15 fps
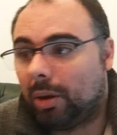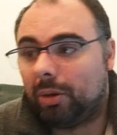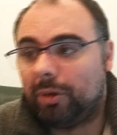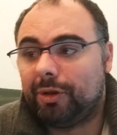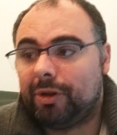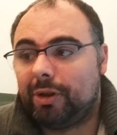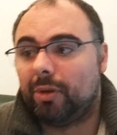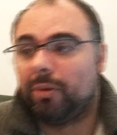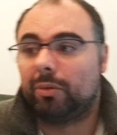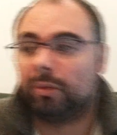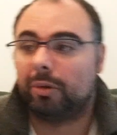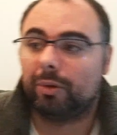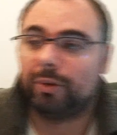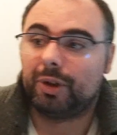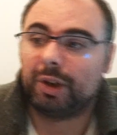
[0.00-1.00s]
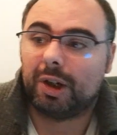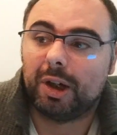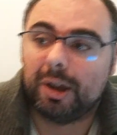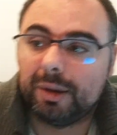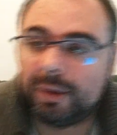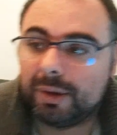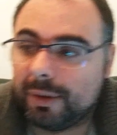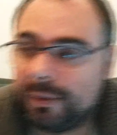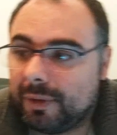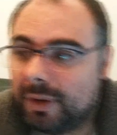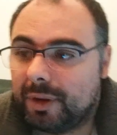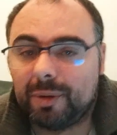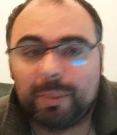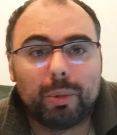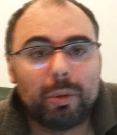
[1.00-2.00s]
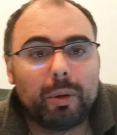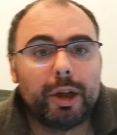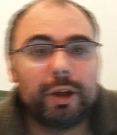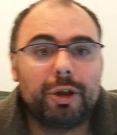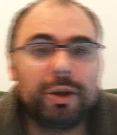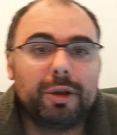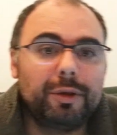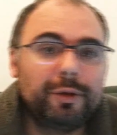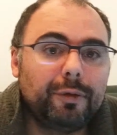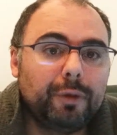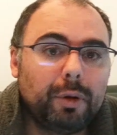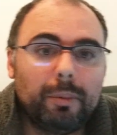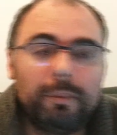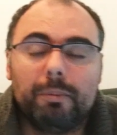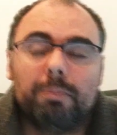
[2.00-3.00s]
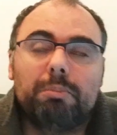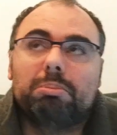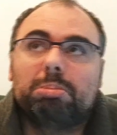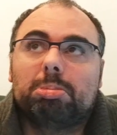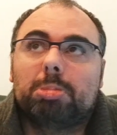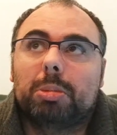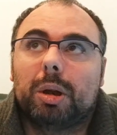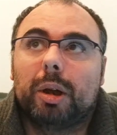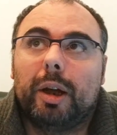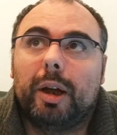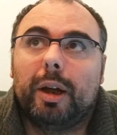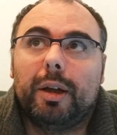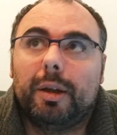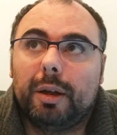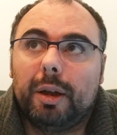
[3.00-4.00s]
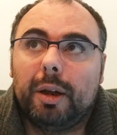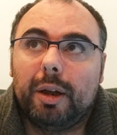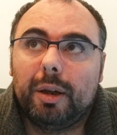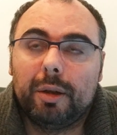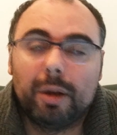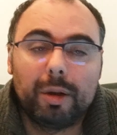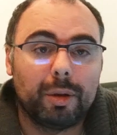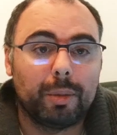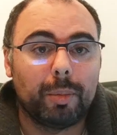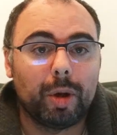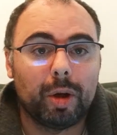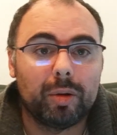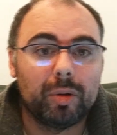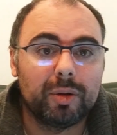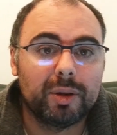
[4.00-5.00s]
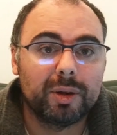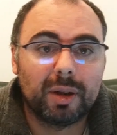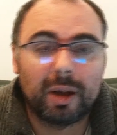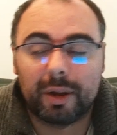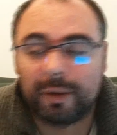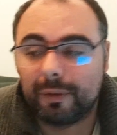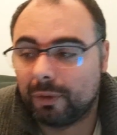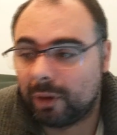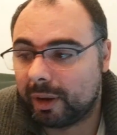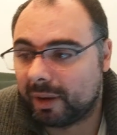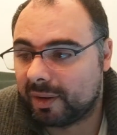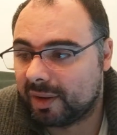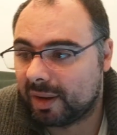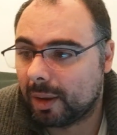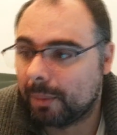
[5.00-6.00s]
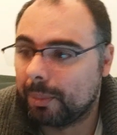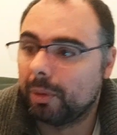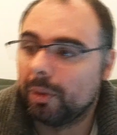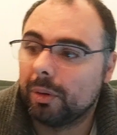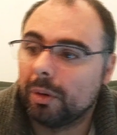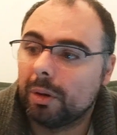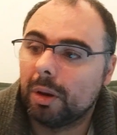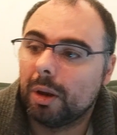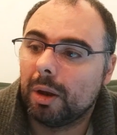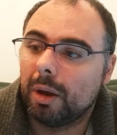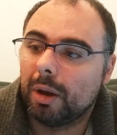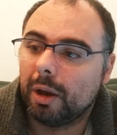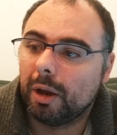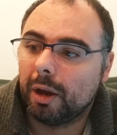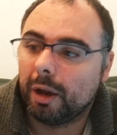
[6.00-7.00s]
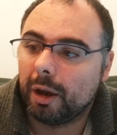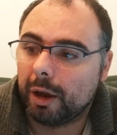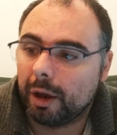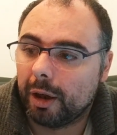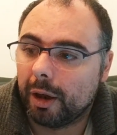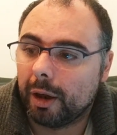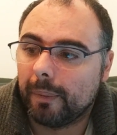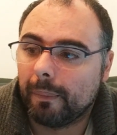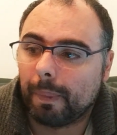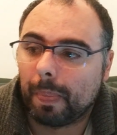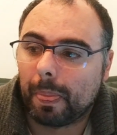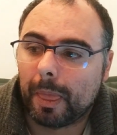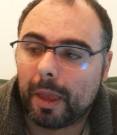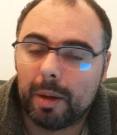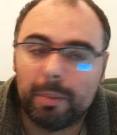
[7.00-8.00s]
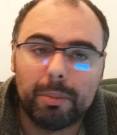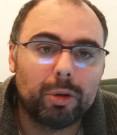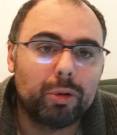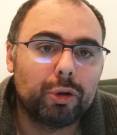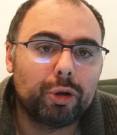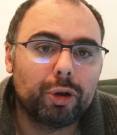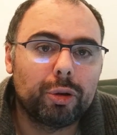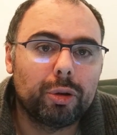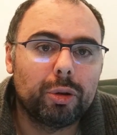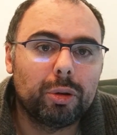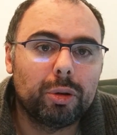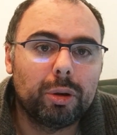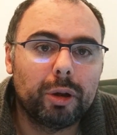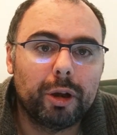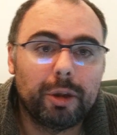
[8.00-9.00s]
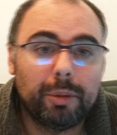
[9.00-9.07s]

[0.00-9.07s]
also those kinds of inspirations from in other models, like, for example, emotion